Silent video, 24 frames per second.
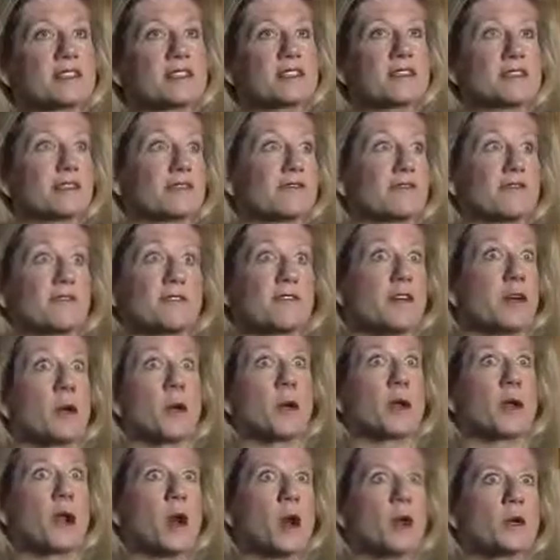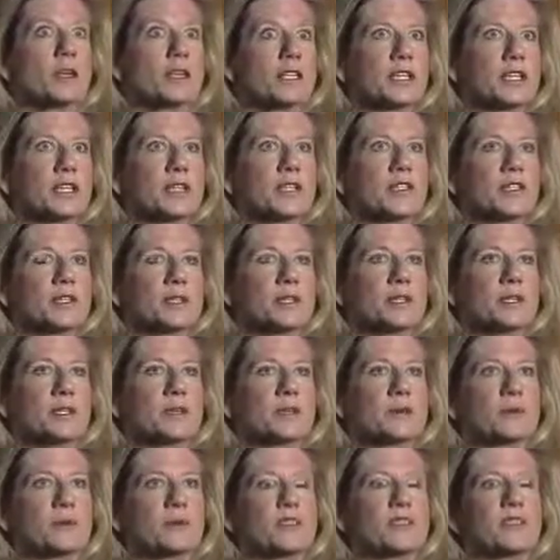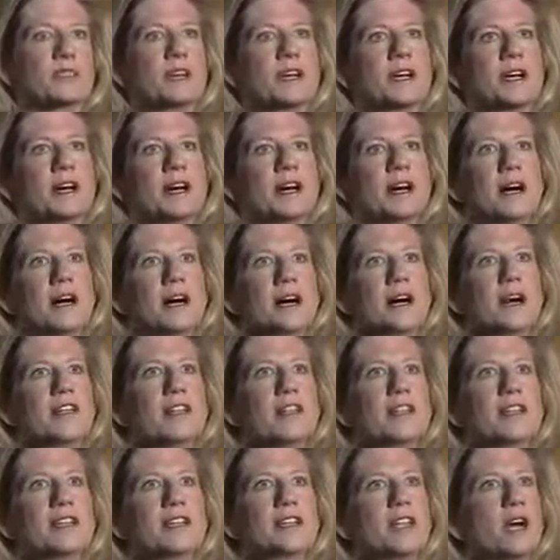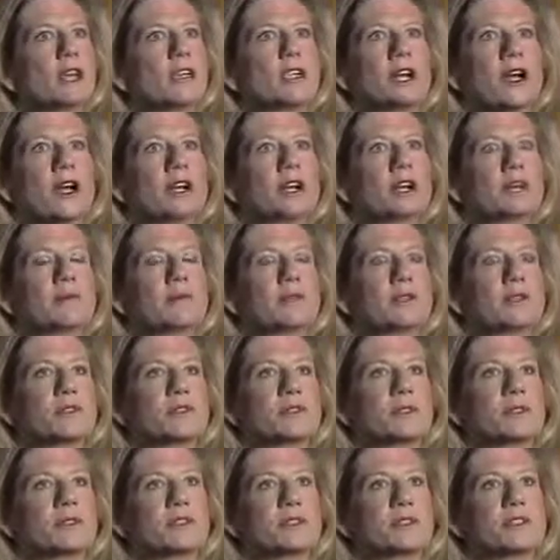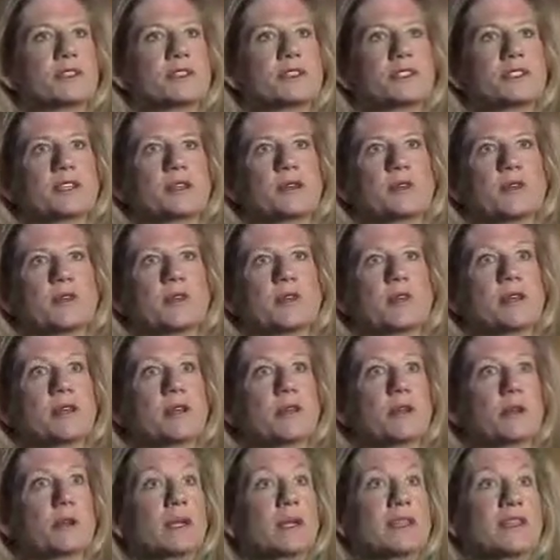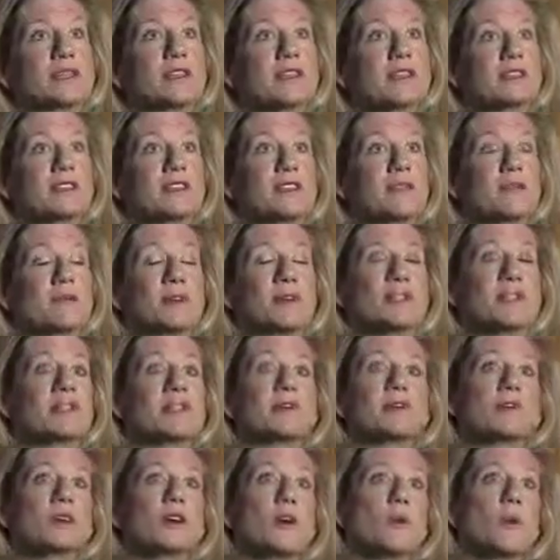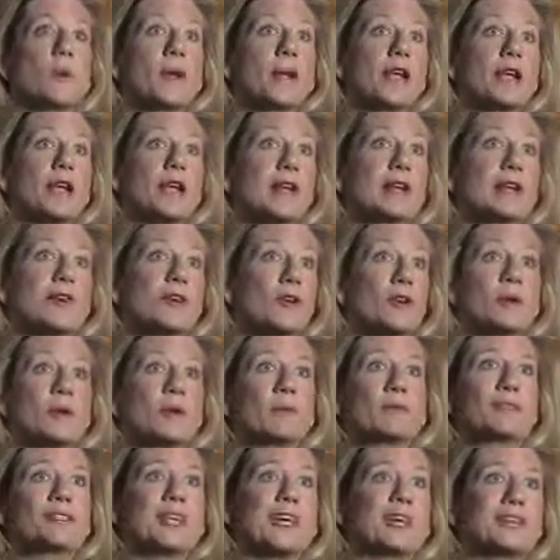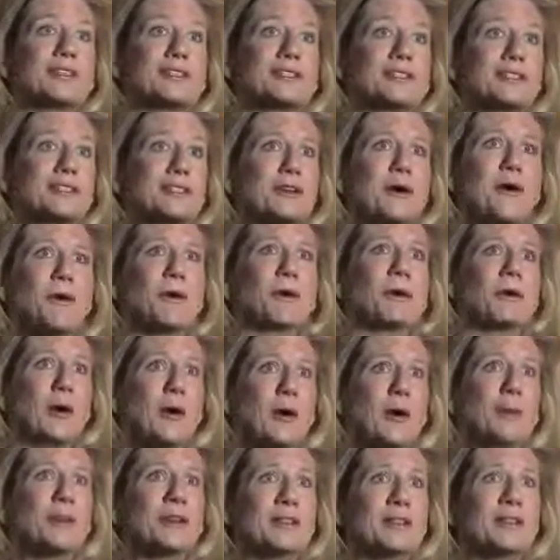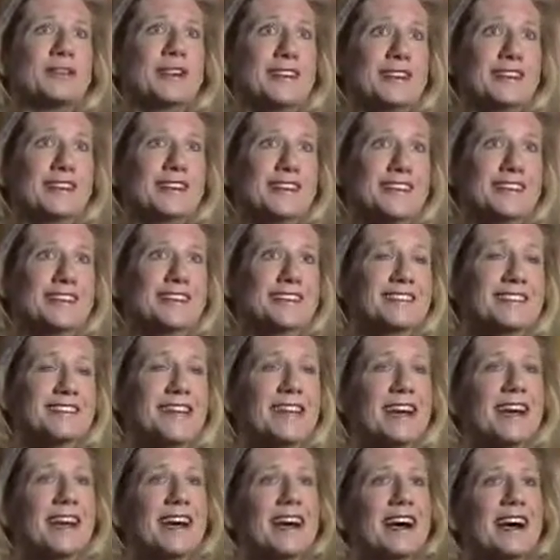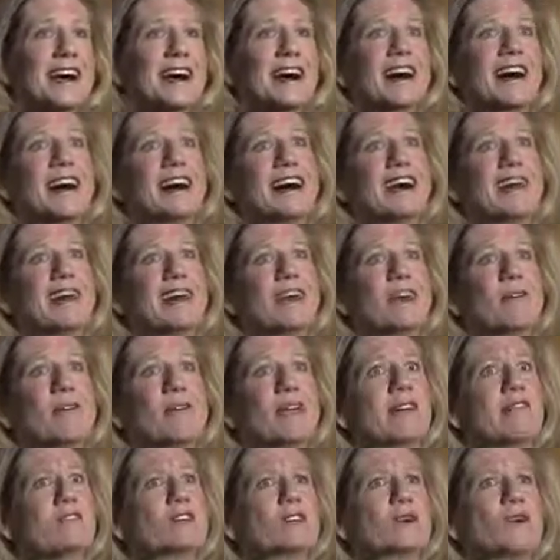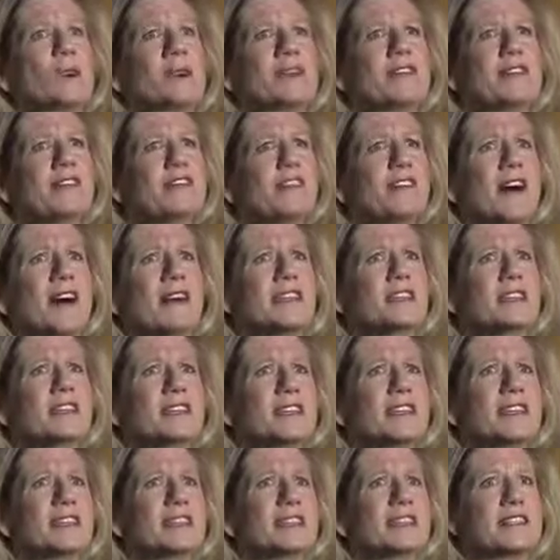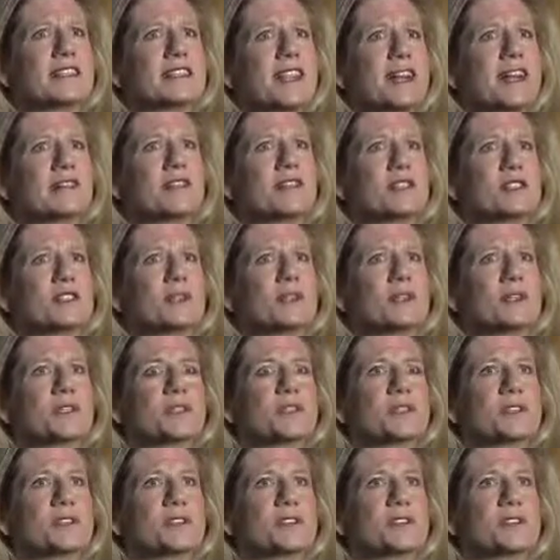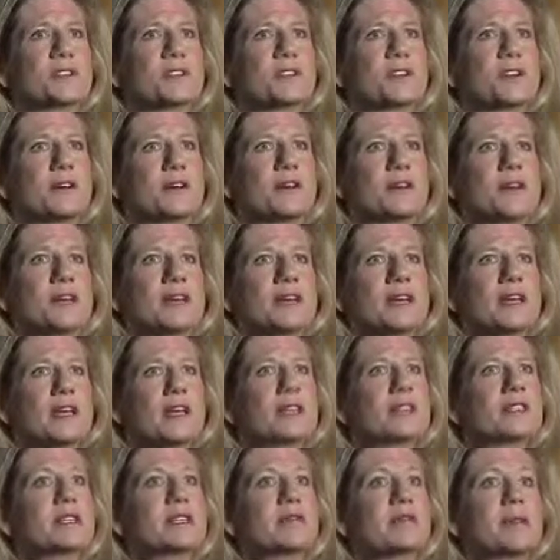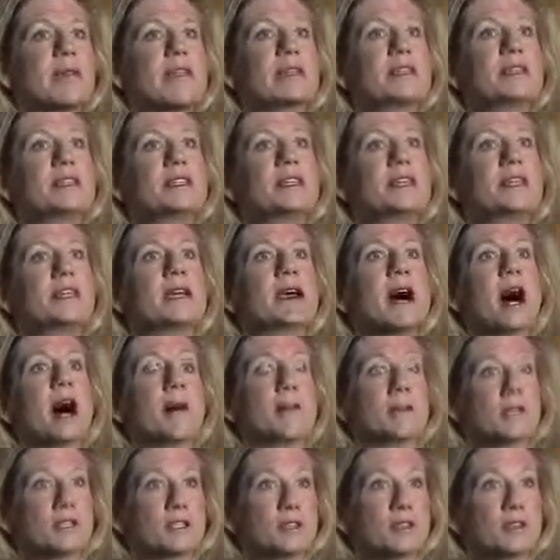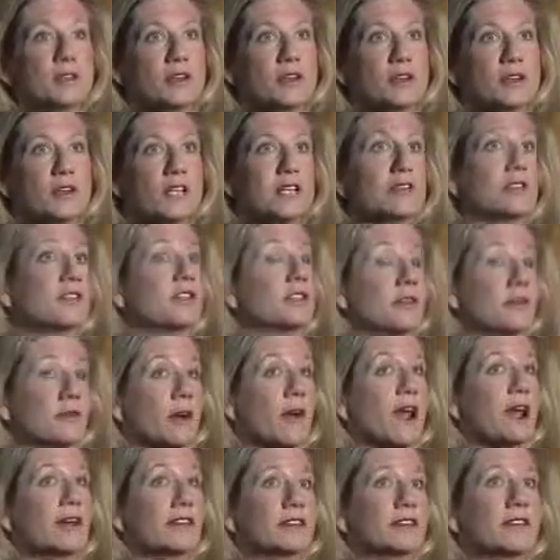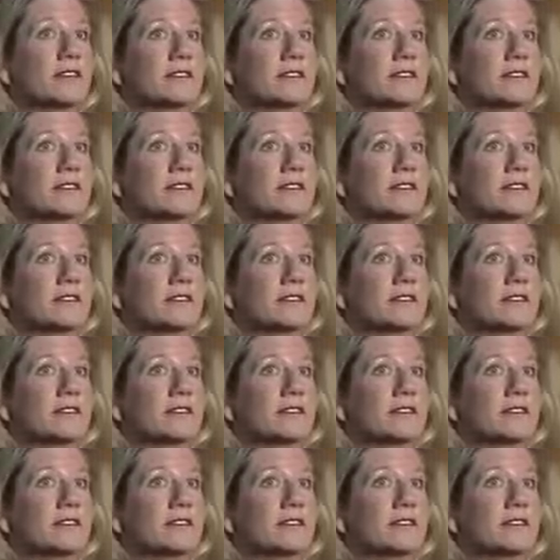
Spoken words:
this very hard to get to resource. And that is unlocking resources, in places that we didn't even know we had. Normally it was Texas and Oklahoma in the United States. And now we have 25 states that have these resources. So it's an amazing opportunity if done right.